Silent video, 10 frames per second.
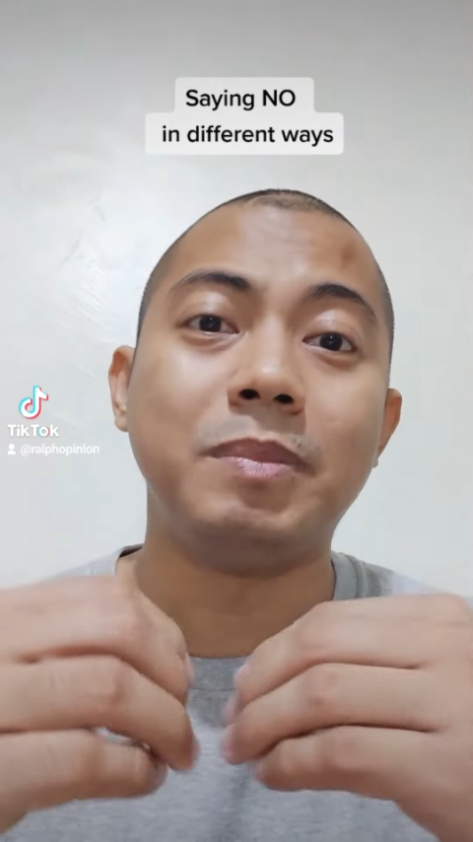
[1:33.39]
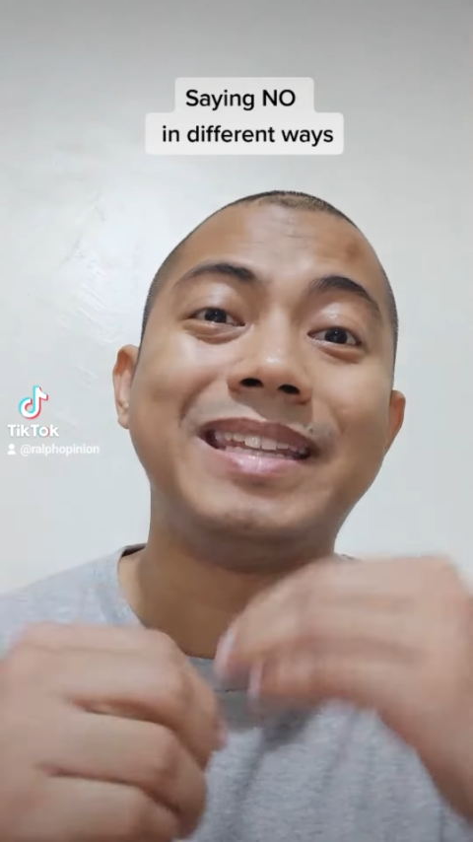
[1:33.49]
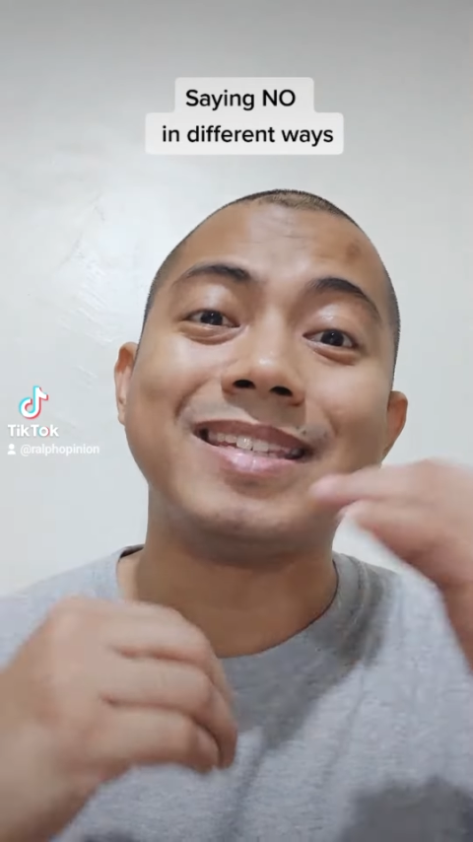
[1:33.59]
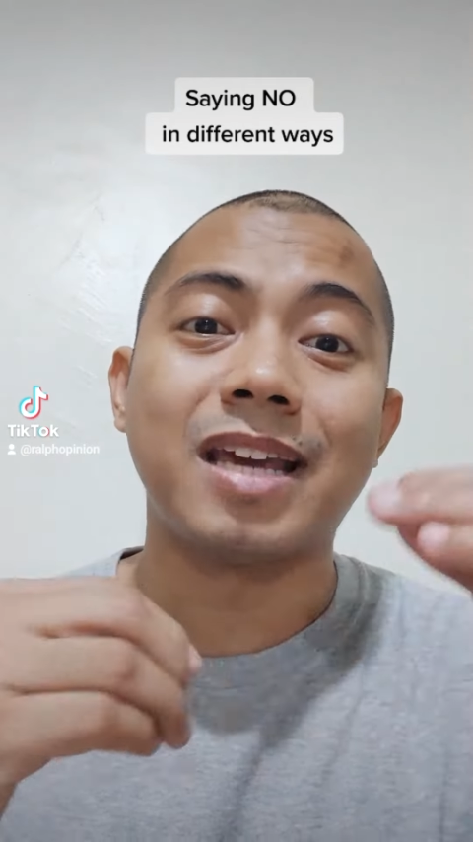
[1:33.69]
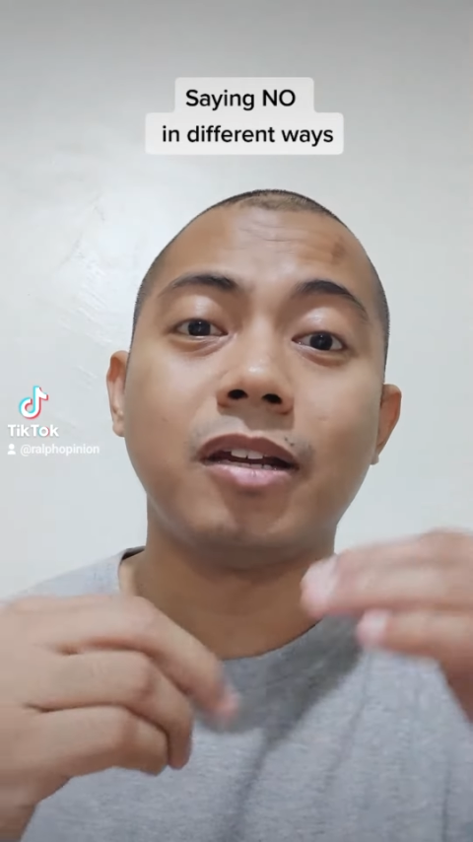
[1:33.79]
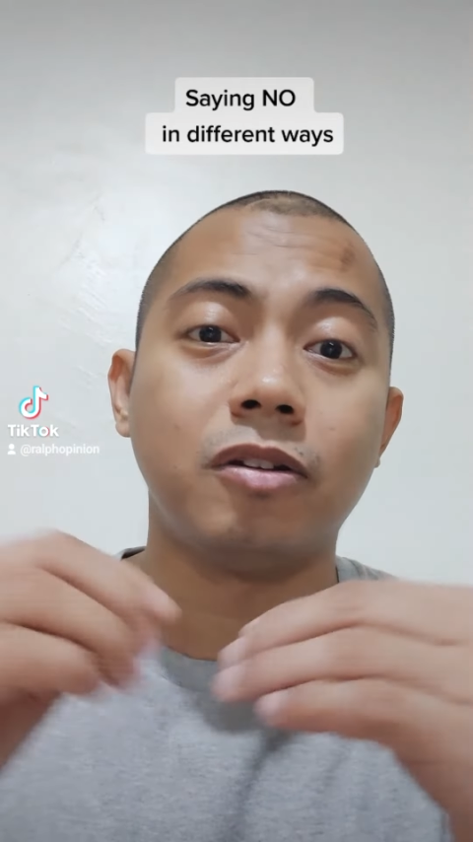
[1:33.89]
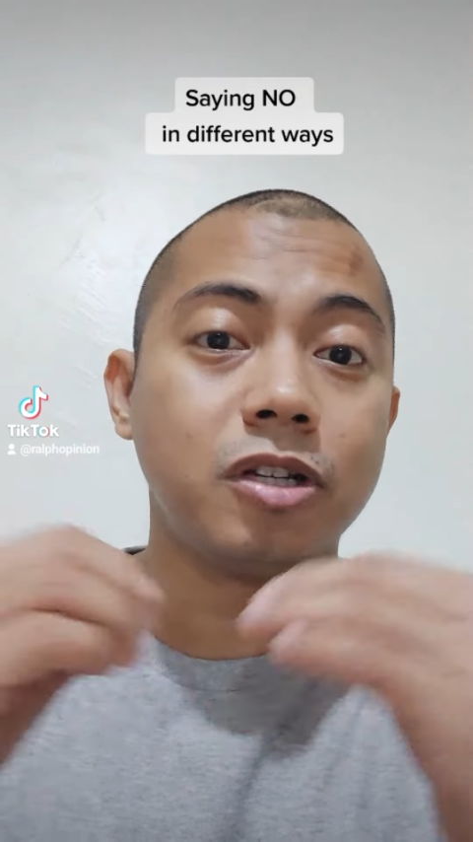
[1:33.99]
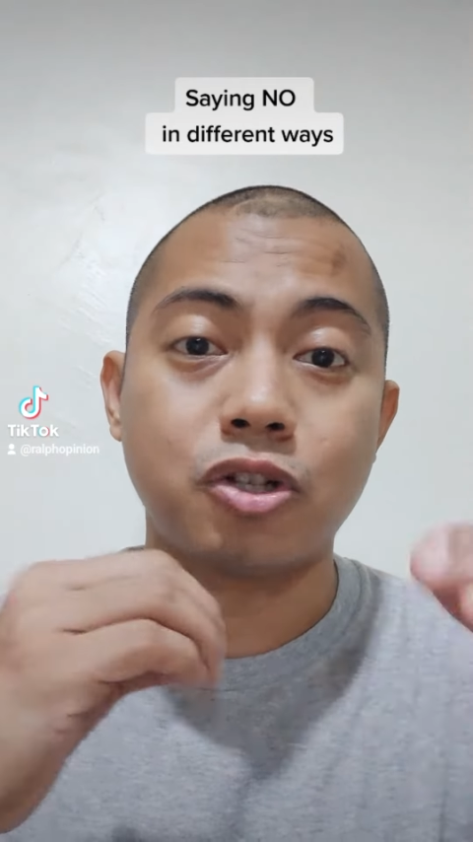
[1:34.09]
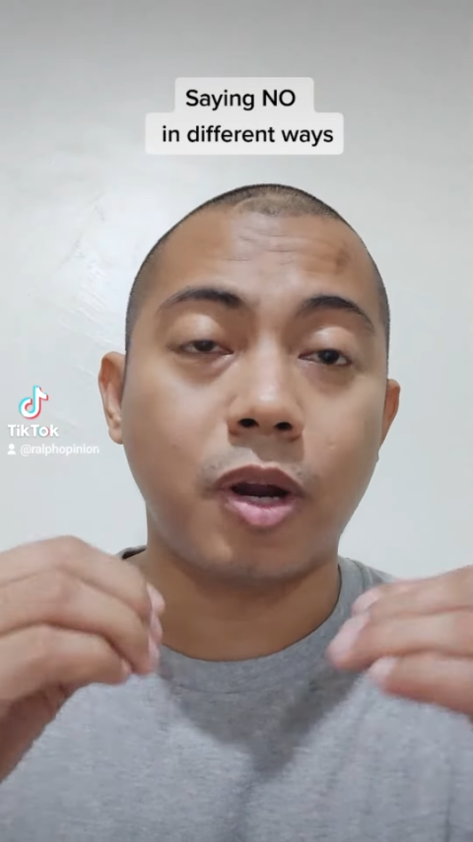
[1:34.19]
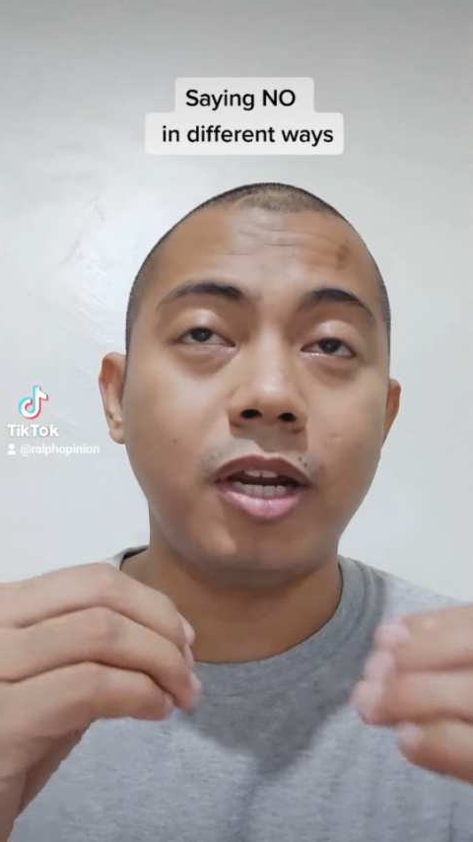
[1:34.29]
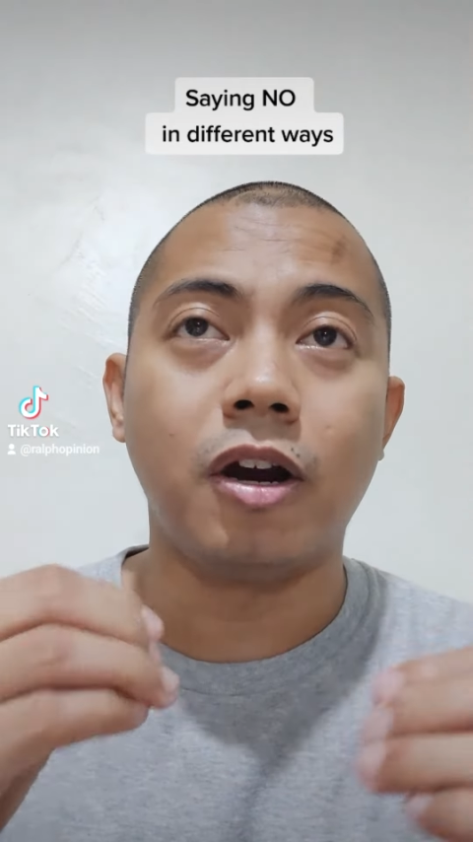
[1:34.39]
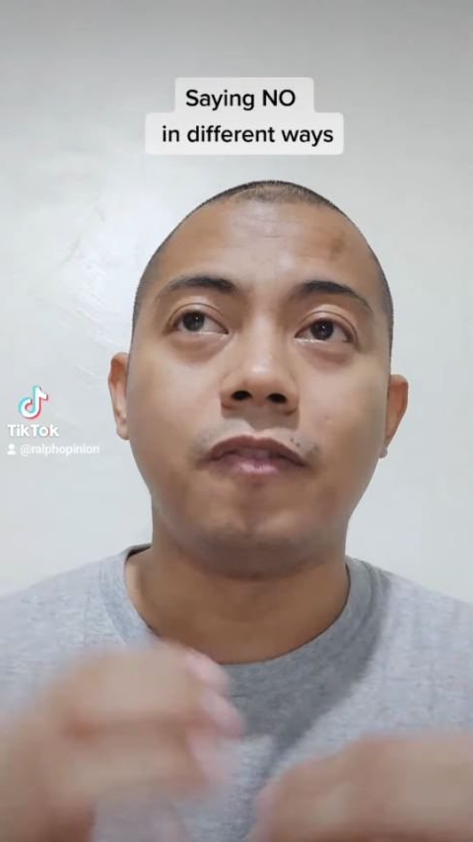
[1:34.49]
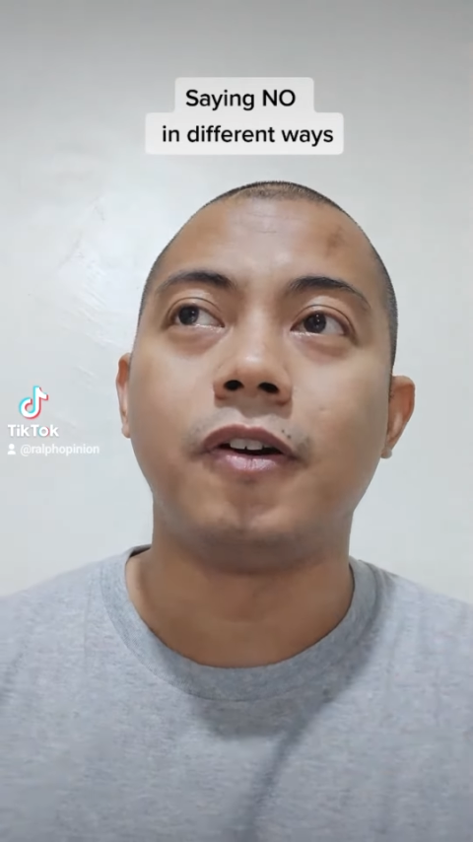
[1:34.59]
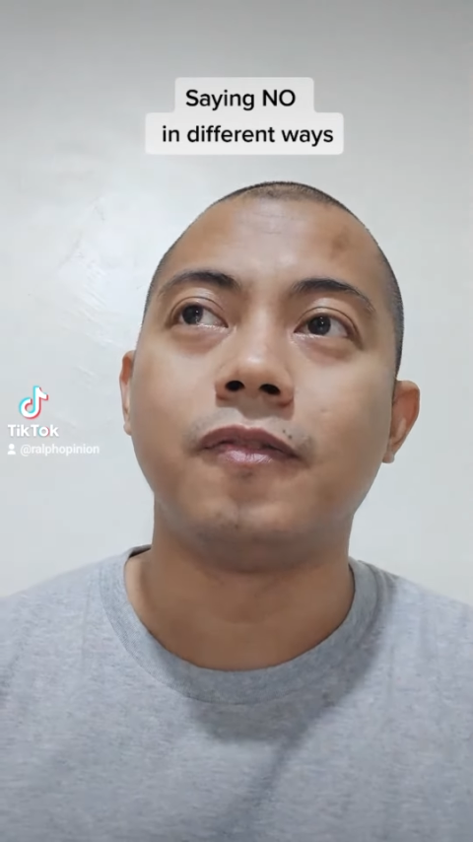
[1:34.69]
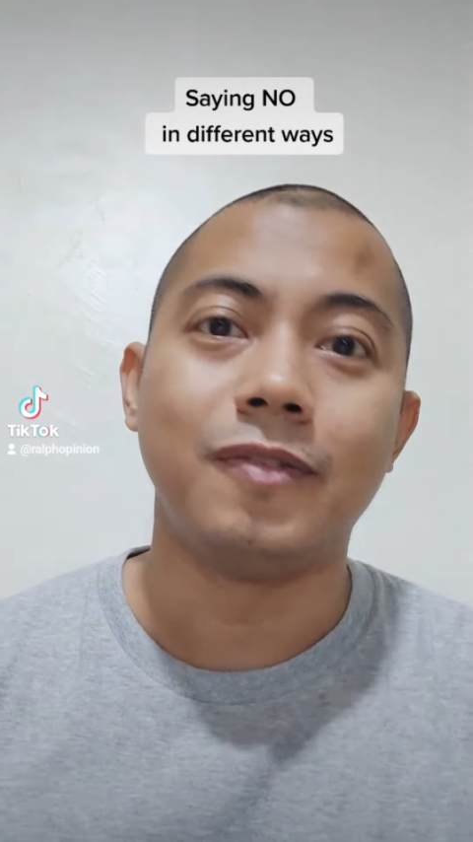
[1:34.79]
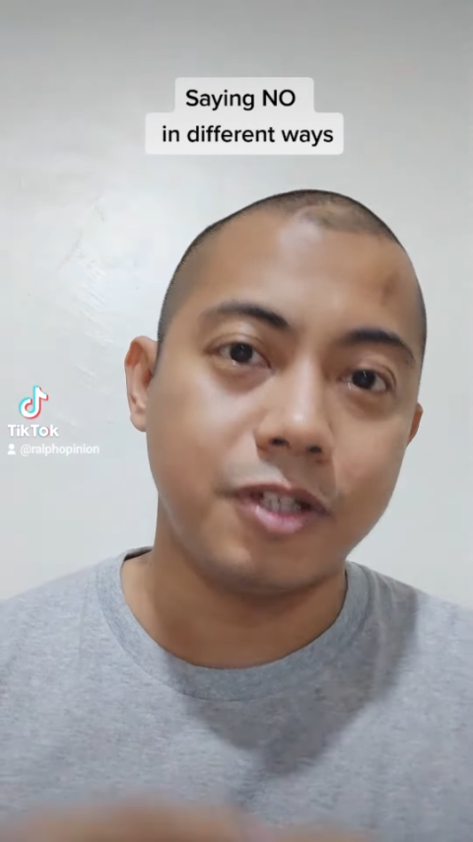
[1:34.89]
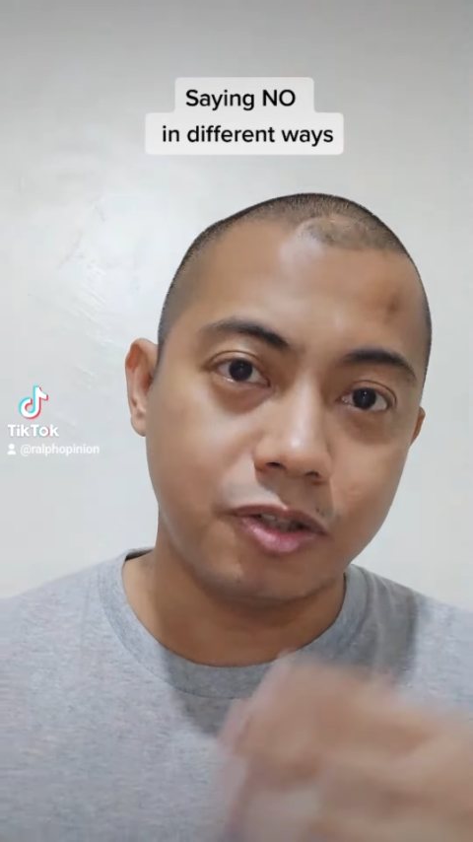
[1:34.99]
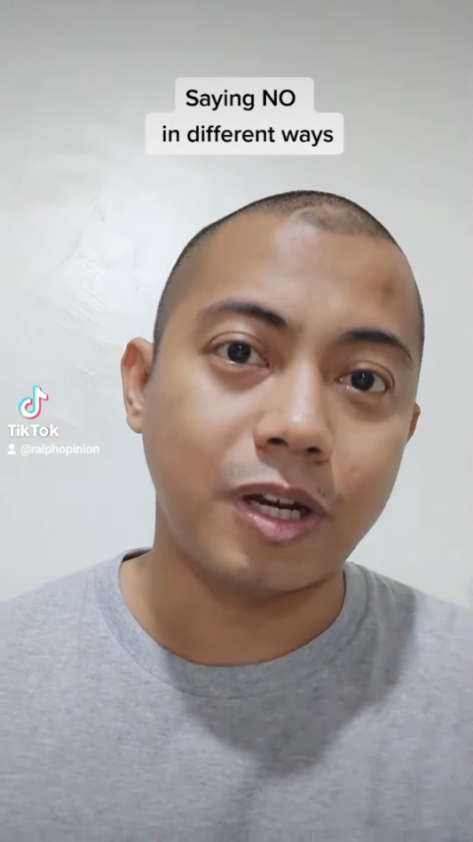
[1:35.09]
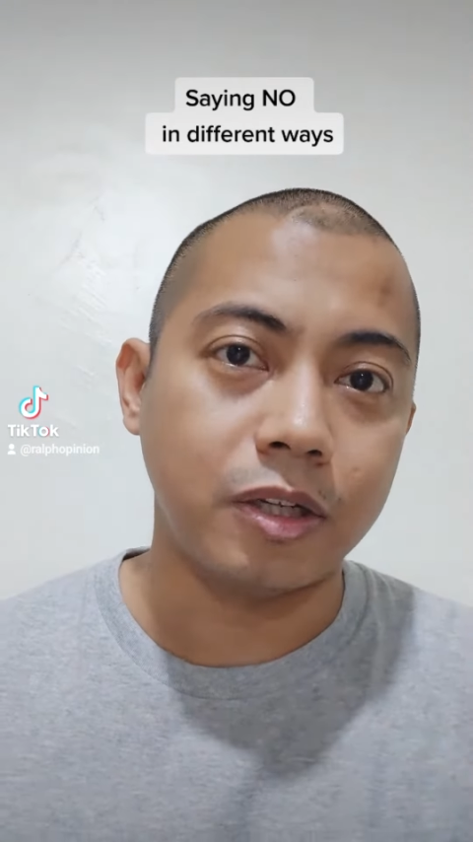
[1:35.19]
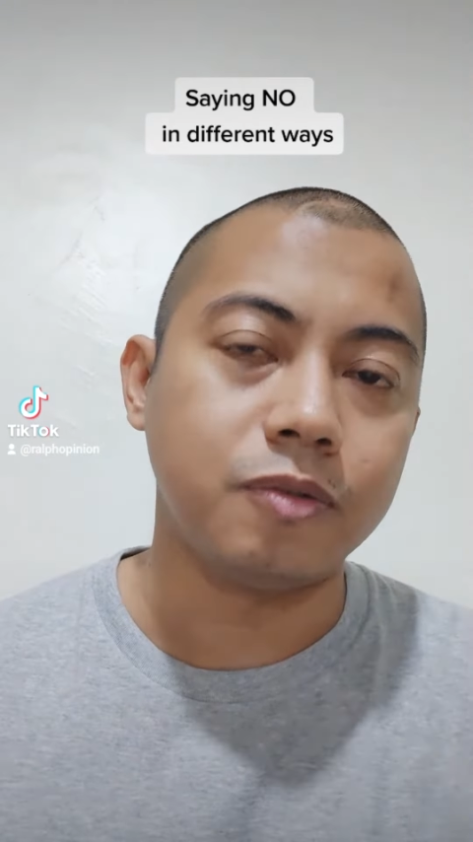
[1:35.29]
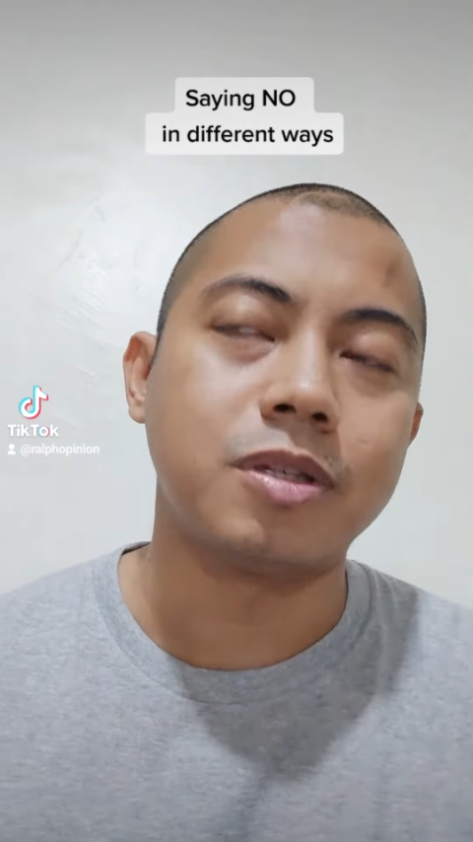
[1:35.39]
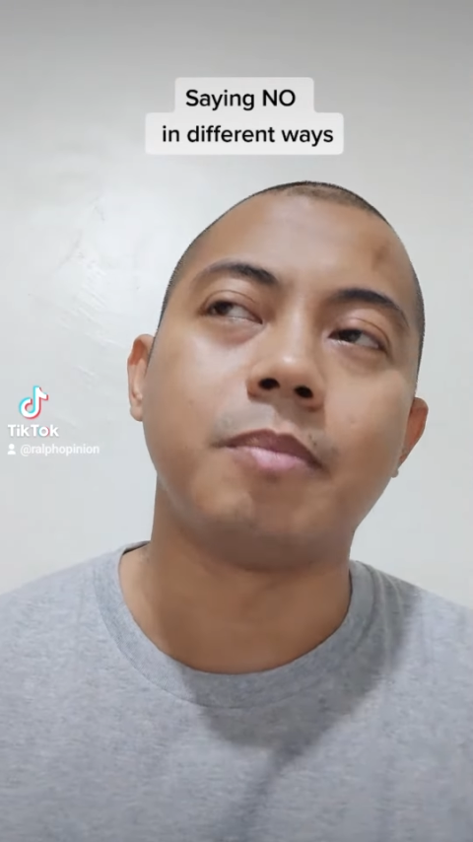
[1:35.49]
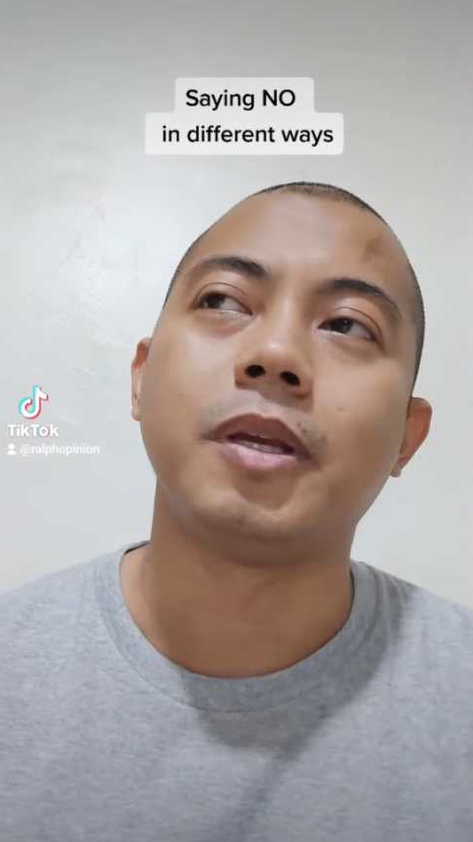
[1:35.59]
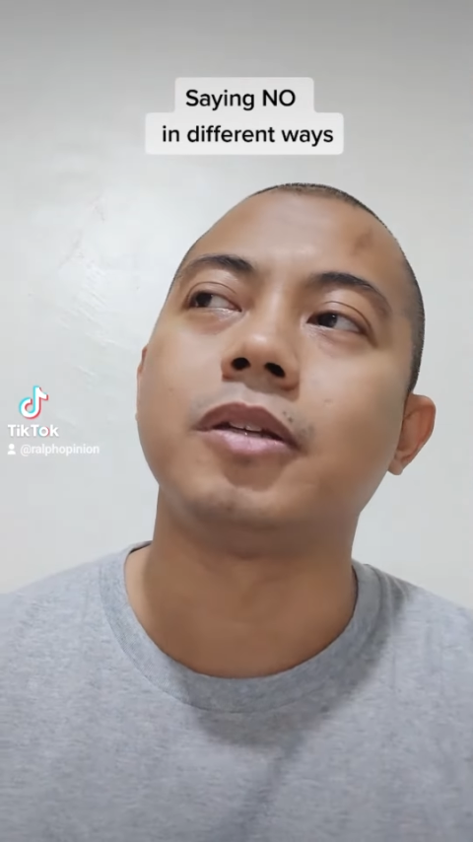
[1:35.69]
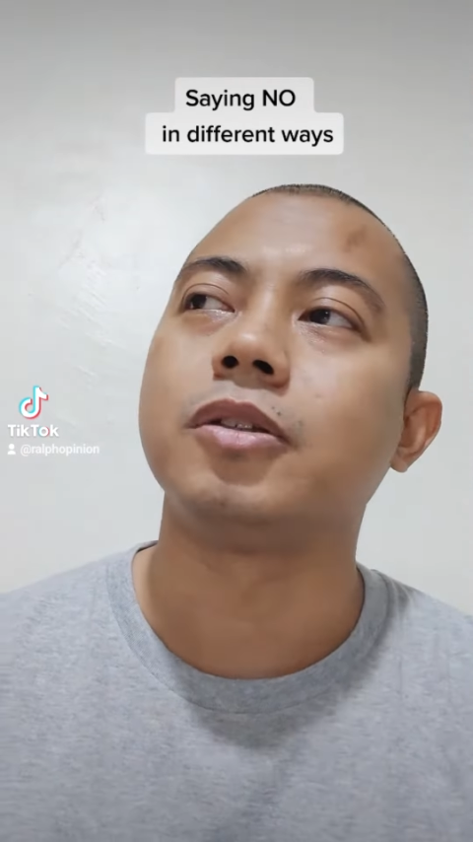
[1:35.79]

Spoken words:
me decide on the trade-off of should I do something.